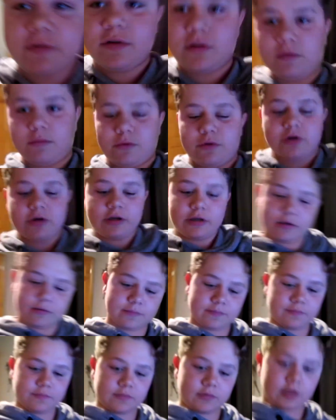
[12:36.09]
in the morning.
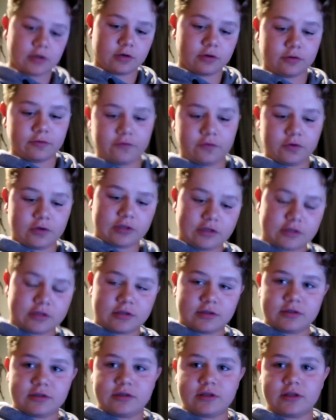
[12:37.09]
I don't know if you guys
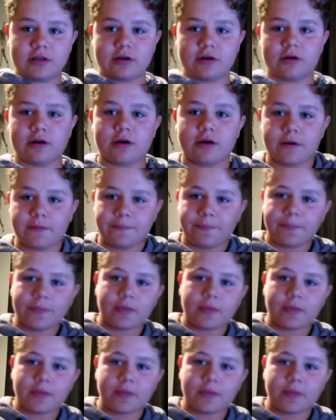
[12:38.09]
can see that or not.